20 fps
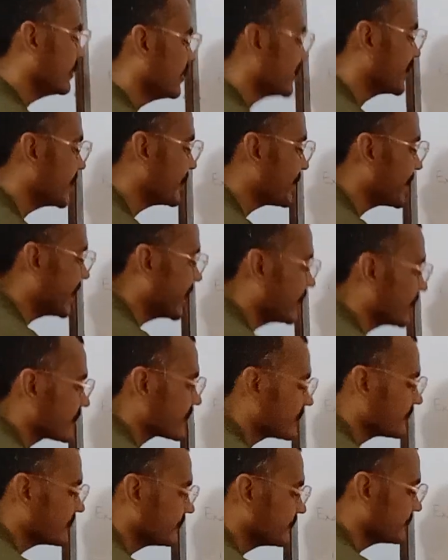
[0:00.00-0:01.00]
dependent
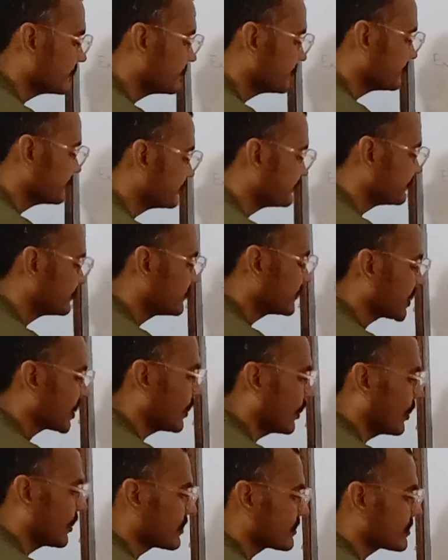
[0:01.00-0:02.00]

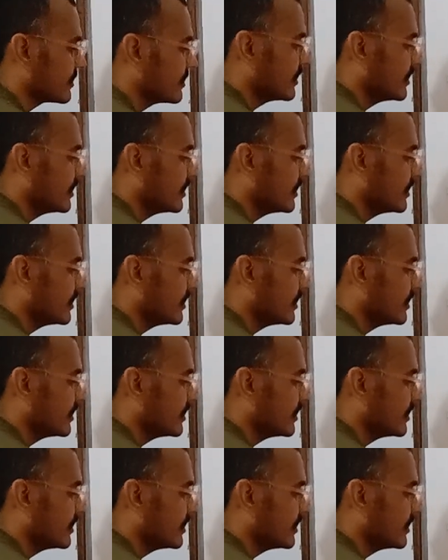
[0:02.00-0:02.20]
clause,